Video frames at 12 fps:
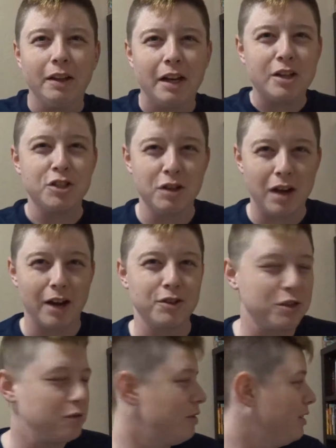that I should
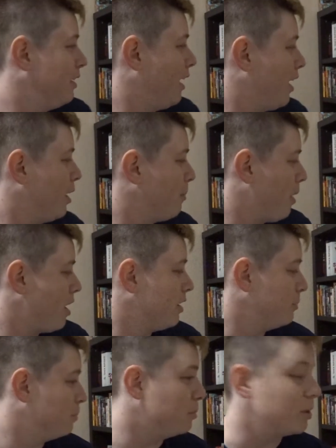actually read the Harry Potter
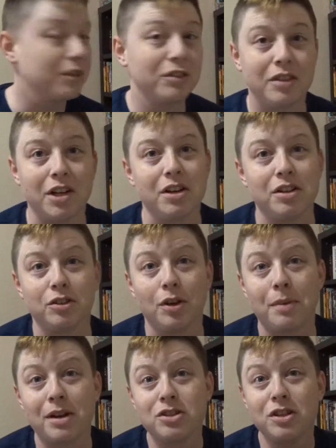book series. So I'm
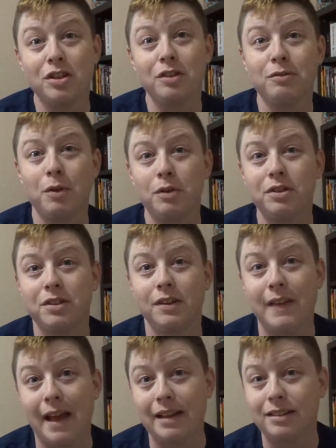actually looking forward to
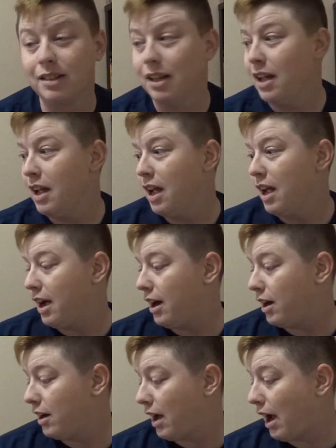that.
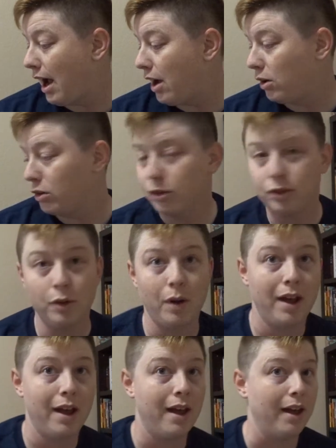I also
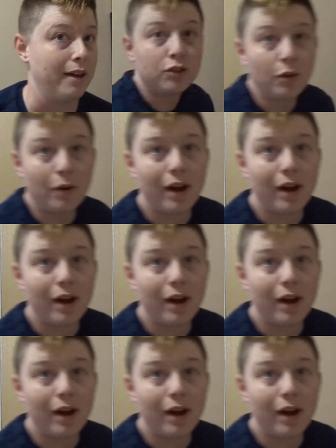have